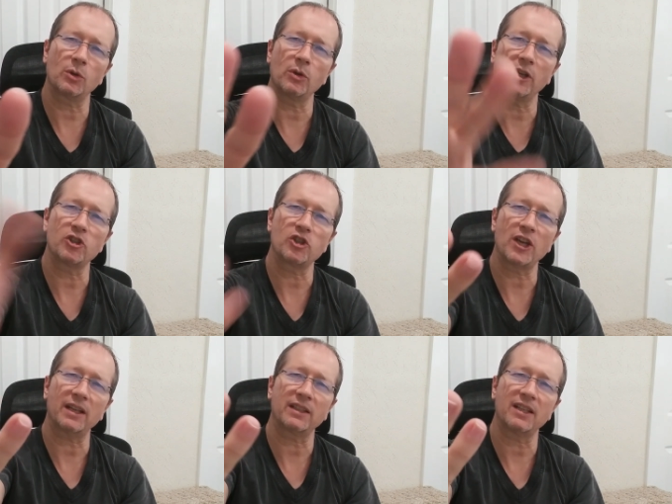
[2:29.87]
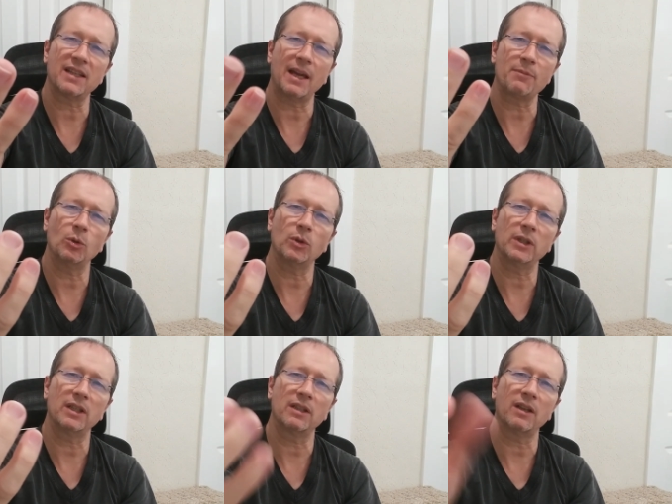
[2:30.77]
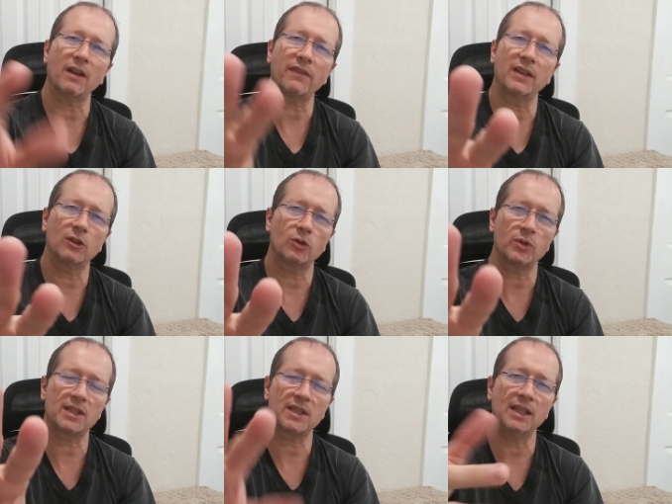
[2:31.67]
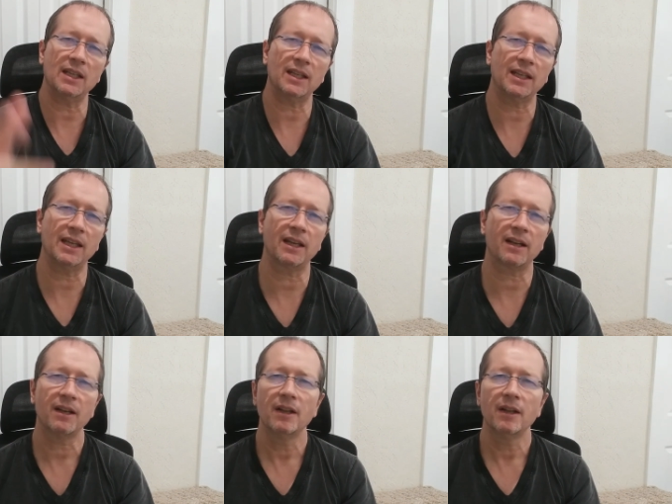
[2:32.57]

You can check, there's absolutely nothing to see here.